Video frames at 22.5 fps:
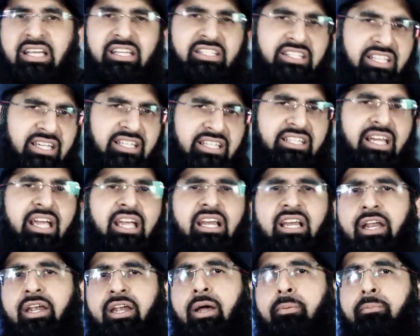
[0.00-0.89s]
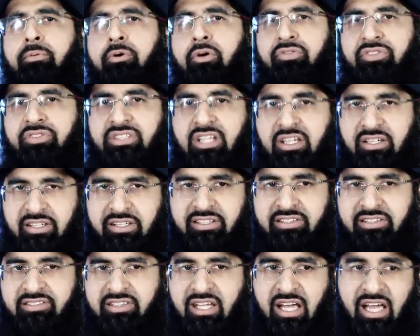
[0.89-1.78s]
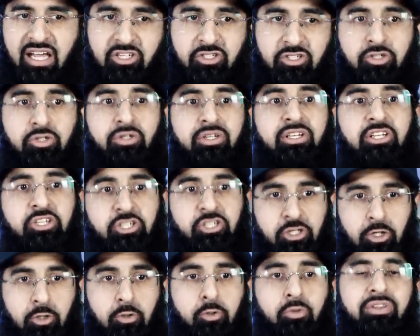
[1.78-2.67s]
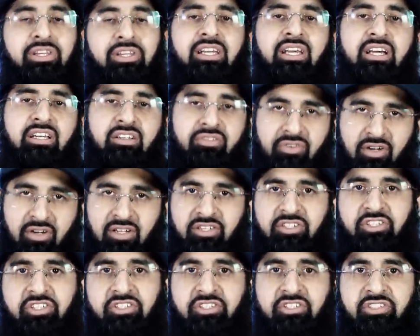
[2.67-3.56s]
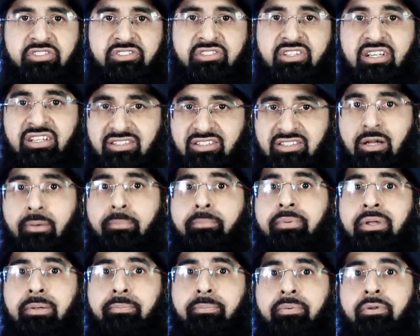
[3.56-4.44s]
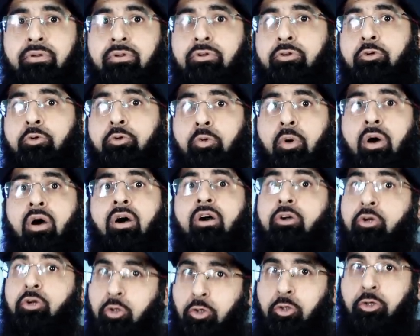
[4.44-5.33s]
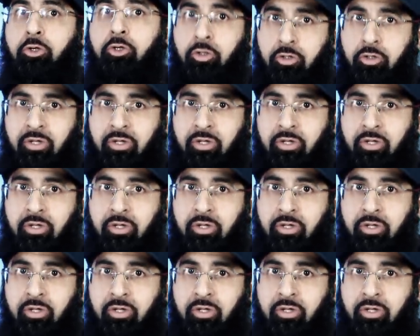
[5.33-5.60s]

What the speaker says: they detail a number of studies that actually show the advantages that some people who are good